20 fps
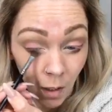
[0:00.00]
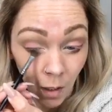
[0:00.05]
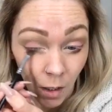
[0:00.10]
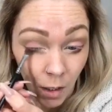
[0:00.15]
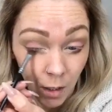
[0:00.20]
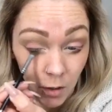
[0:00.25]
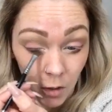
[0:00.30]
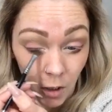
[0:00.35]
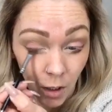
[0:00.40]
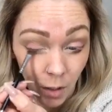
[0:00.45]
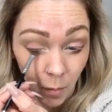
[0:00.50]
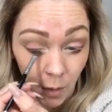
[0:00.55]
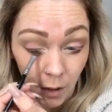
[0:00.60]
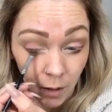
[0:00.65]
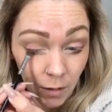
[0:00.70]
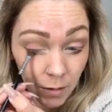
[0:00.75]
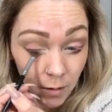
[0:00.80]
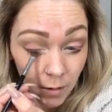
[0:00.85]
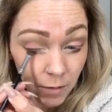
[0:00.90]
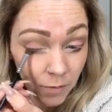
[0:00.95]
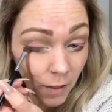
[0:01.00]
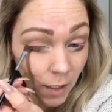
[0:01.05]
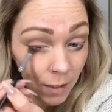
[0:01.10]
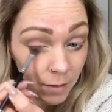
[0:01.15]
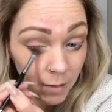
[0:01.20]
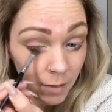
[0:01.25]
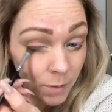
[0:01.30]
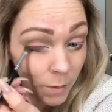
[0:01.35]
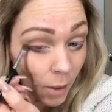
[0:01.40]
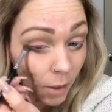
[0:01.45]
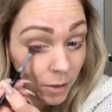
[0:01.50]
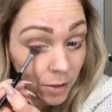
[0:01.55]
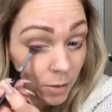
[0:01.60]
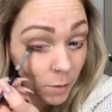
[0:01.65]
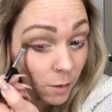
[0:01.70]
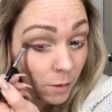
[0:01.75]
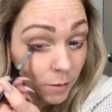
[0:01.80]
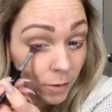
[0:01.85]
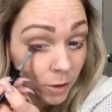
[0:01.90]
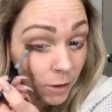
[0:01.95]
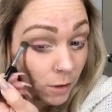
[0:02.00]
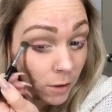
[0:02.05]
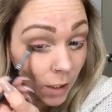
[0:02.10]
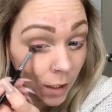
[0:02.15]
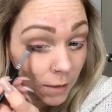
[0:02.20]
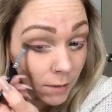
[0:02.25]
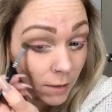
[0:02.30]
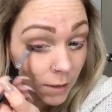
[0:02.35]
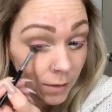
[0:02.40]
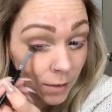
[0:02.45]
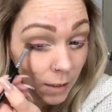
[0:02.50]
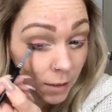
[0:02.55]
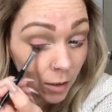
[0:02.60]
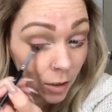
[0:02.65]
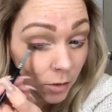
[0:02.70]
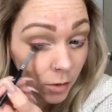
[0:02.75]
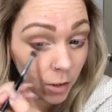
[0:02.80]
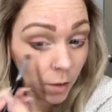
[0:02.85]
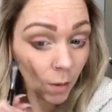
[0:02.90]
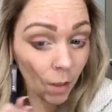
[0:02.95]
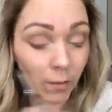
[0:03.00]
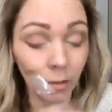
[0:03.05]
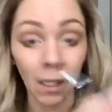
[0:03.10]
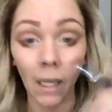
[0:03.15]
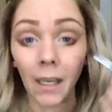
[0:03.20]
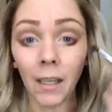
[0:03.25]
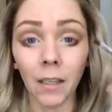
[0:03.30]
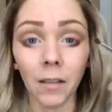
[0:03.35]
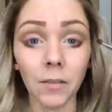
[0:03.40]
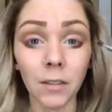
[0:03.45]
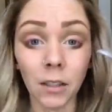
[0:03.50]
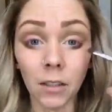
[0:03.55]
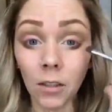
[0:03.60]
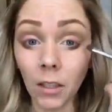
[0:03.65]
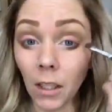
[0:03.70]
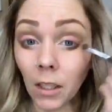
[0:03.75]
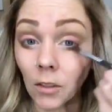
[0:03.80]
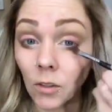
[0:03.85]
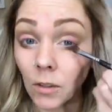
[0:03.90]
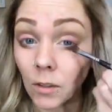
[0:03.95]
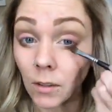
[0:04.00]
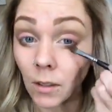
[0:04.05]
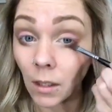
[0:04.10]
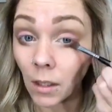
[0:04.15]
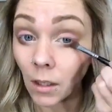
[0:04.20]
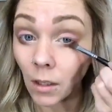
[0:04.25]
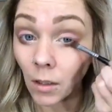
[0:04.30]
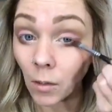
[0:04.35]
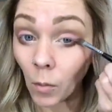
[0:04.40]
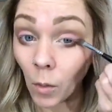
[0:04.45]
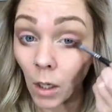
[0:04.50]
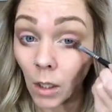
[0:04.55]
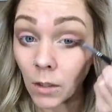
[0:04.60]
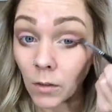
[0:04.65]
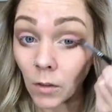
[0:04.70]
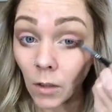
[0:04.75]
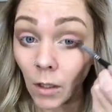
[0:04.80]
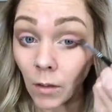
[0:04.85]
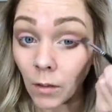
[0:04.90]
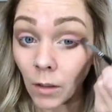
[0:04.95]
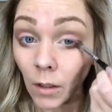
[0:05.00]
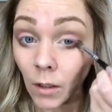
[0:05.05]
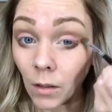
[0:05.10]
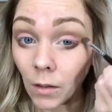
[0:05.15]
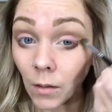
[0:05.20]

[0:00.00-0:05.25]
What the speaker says: I try to make this as fast as possible for you guys because I know that you have lives and you can't just sit here and watch forever.